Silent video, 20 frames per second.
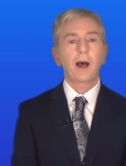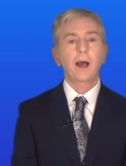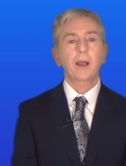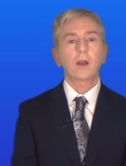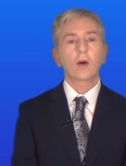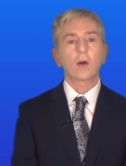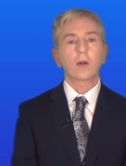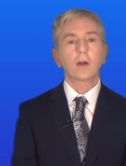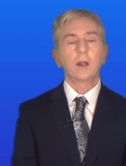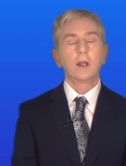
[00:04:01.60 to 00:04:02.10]

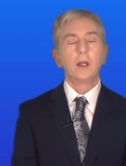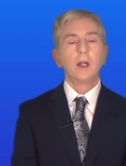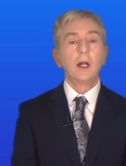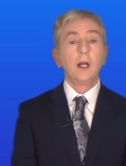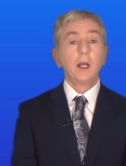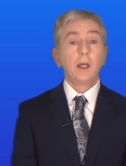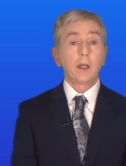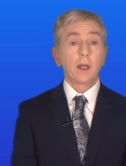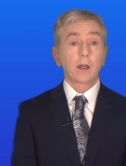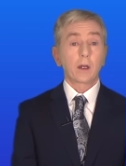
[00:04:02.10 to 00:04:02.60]
ion,
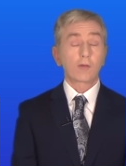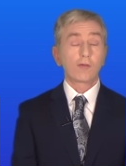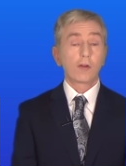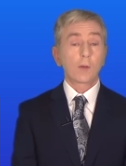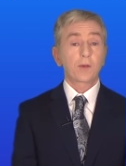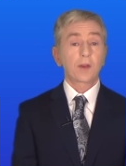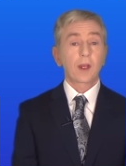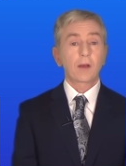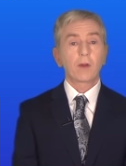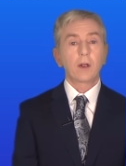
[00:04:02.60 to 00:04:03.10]
and
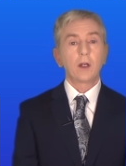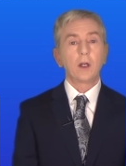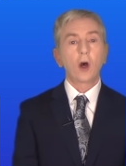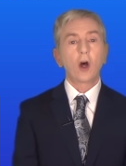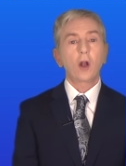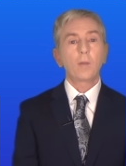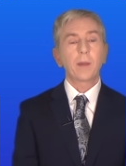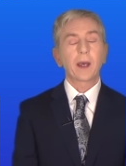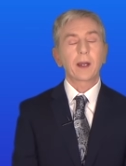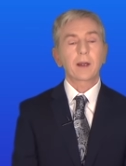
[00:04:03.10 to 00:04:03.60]
group 7
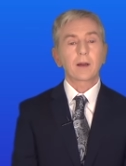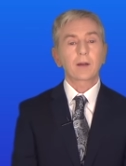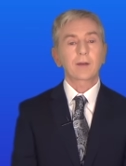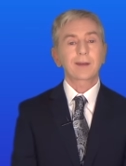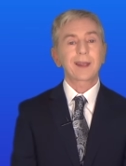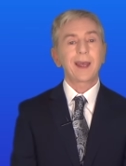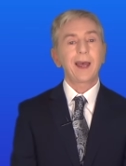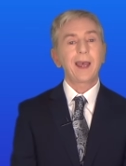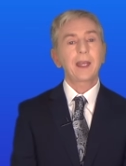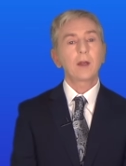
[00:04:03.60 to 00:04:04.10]

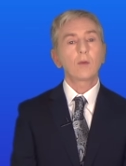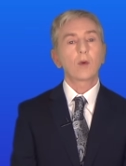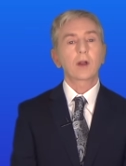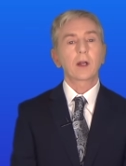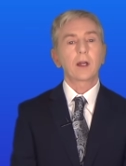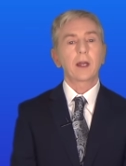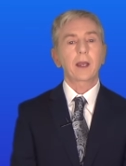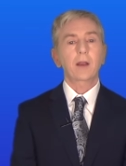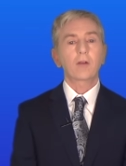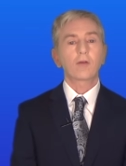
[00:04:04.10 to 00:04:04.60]
nonmetals gain one
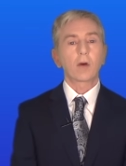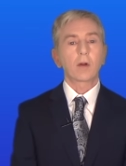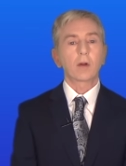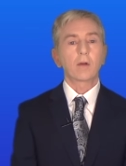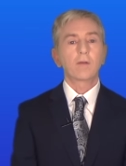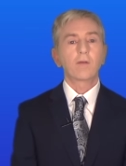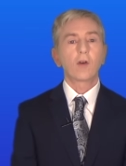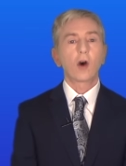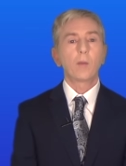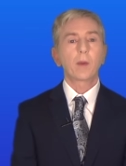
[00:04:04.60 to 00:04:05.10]

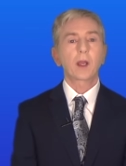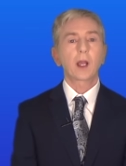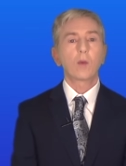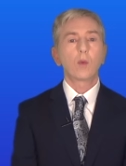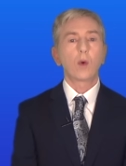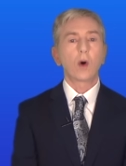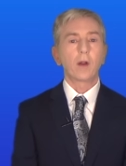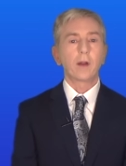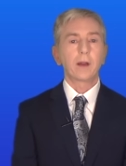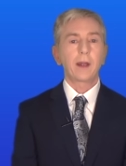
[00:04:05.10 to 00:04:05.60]
electron, forming a
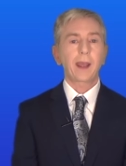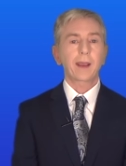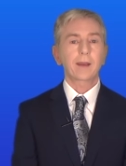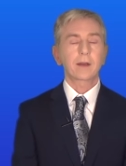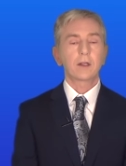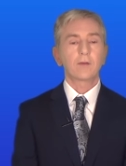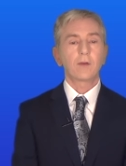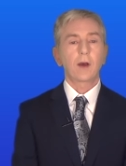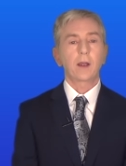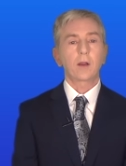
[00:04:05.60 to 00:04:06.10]
1
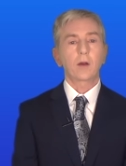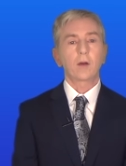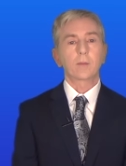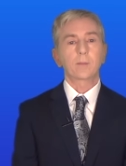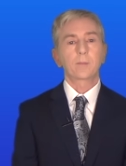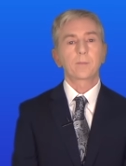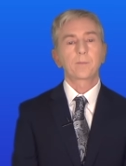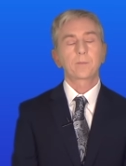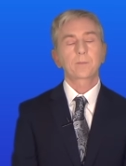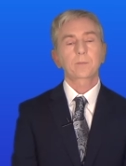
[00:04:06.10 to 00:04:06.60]
negative
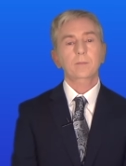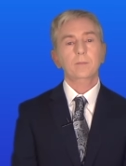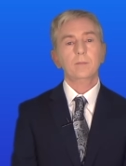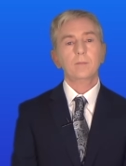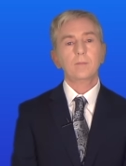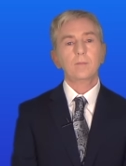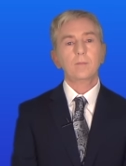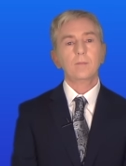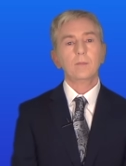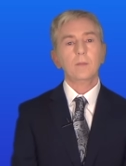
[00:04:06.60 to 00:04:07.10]
ion.
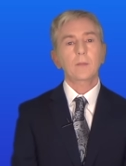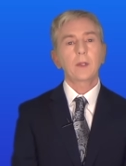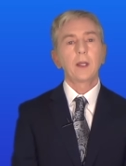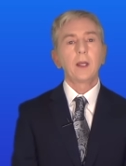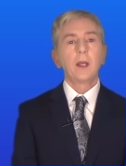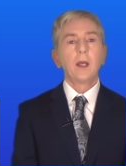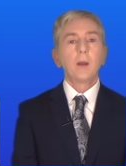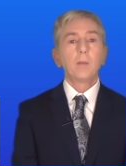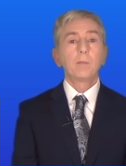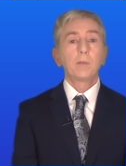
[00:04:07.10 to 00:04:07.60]

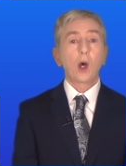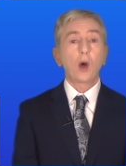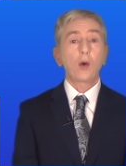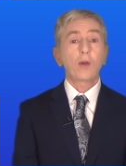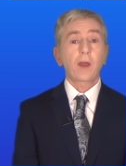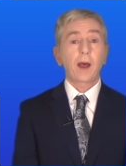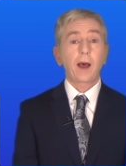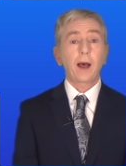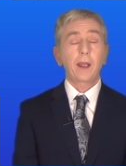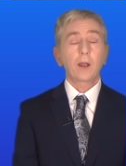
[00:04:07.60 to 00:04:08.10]

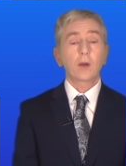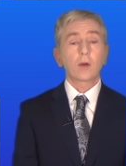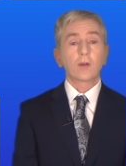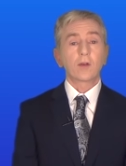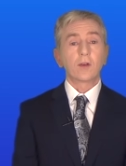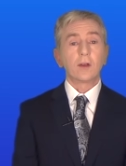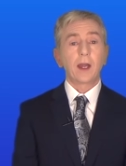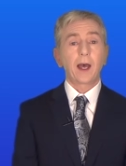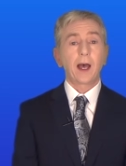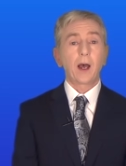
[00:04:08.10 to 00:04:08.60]
Both
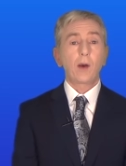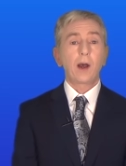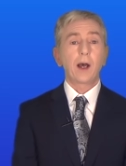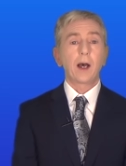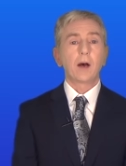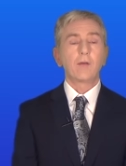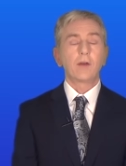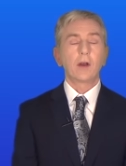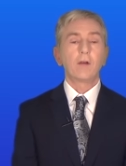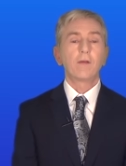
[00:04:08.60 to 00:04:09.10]
ions now
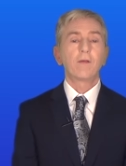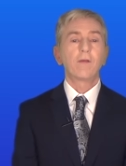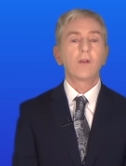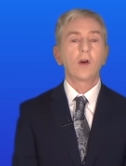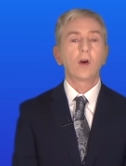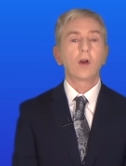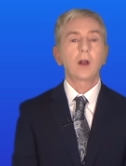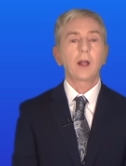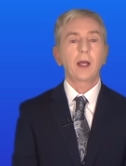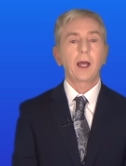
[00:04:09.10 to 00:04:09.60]
have a
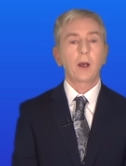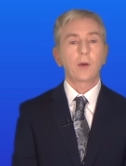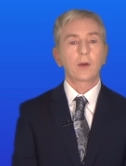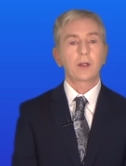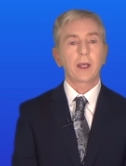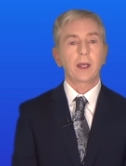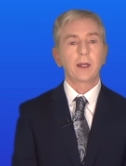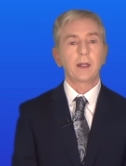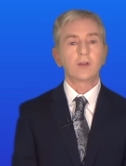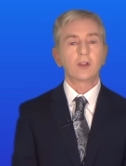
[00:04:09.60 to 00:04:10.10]
full
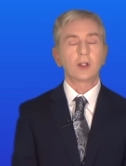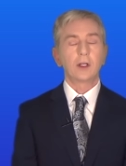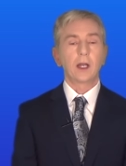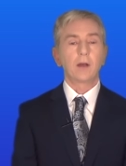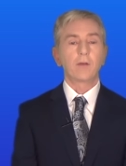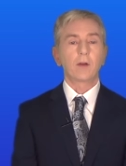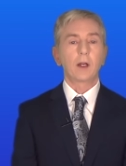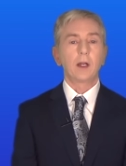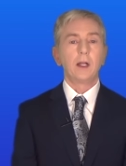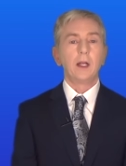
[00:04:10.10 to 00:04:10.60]
outer energy
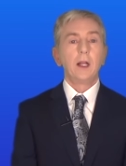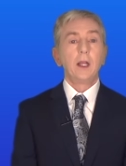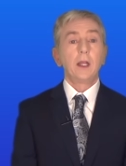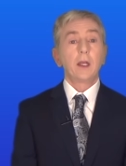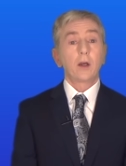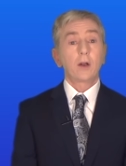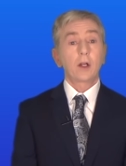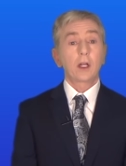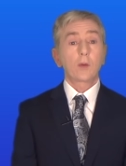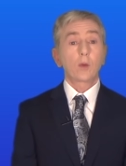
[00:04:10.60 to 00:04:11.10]
level,
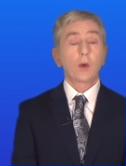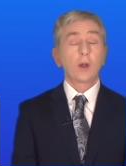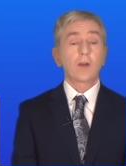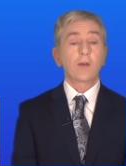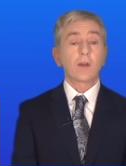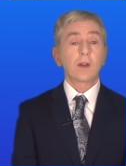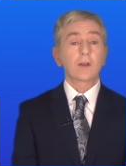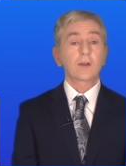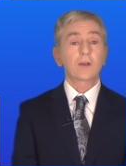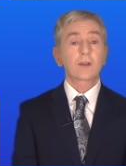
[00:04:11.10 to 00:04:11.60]
in other
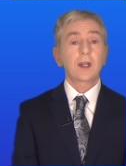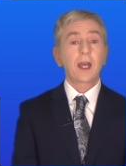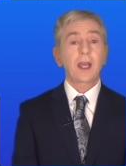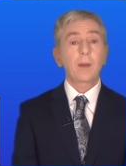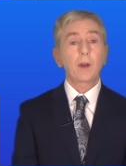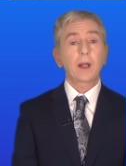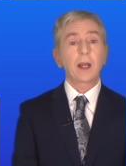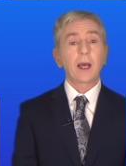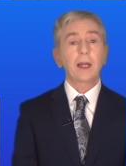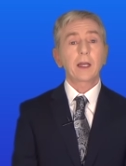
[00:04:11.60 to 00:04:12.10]
words the
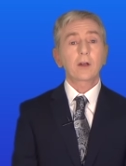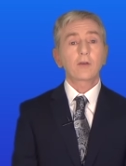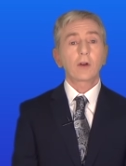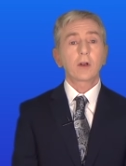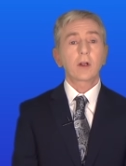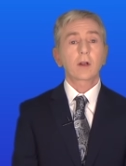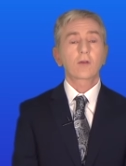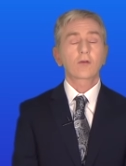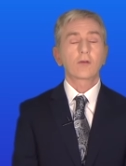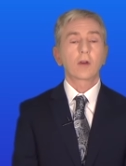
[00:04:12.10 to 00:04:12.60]
stable
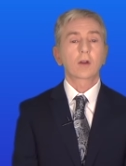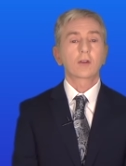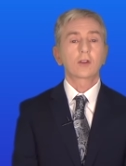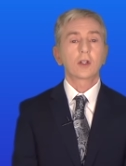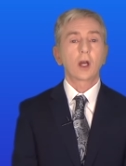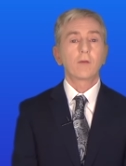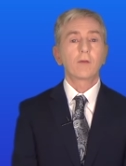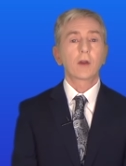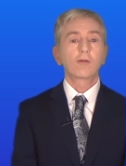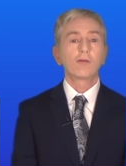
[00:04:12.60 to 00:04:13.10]
electronic
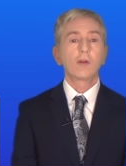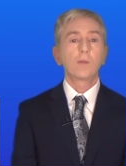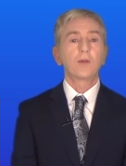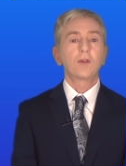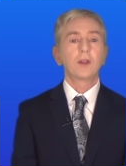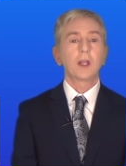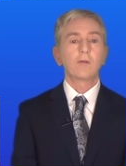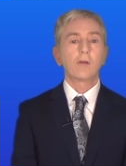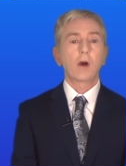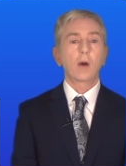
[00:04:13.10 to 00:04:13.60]
structure of a group
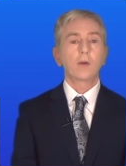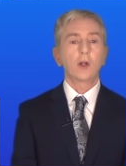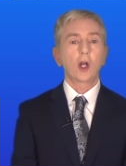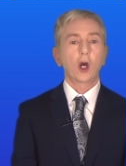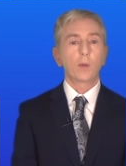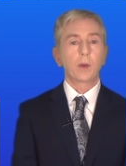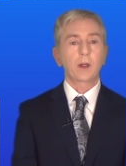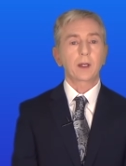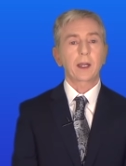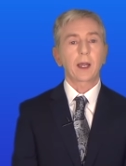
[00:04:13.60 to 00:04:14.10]
0
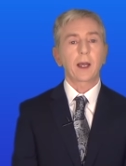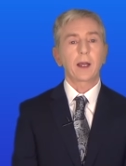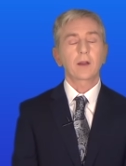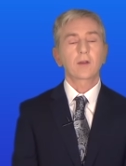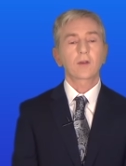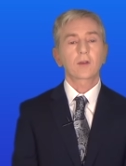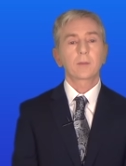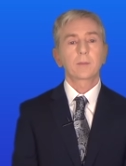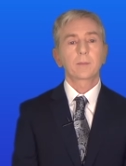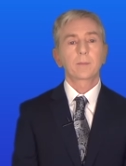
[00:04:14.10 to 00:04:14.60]
noble
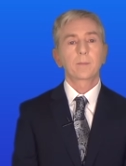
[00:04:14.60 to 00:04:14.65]
gas.